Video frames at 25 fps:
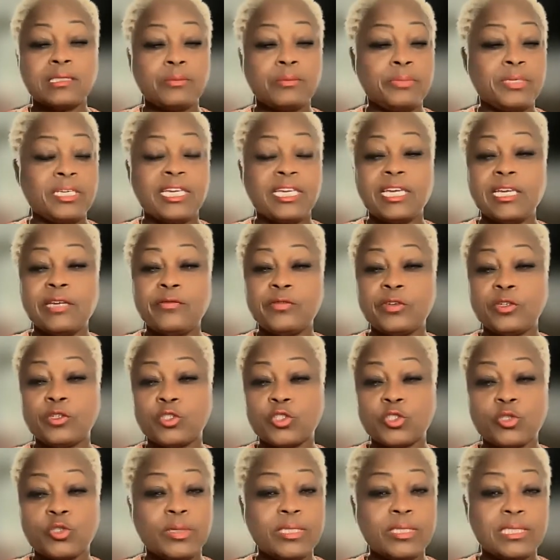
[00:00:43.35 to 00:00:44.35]
behavior,
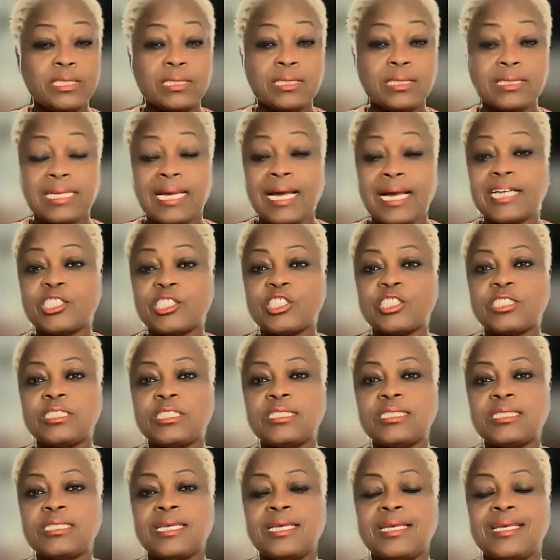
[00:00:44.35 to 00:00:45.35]
choices,
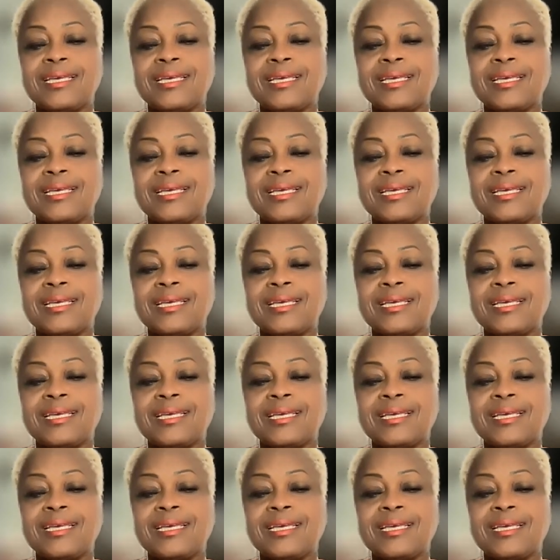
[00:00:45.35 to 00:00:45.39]
actions.